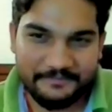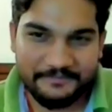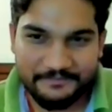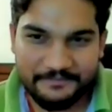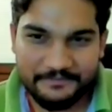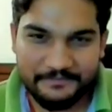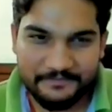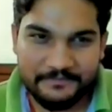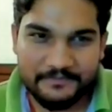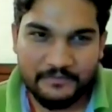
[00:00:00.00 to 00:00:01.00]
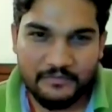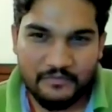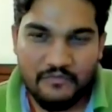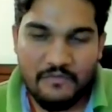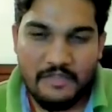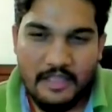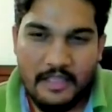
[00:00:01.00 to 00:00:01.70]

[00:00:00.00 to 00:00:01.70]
No one is speaking in this clip.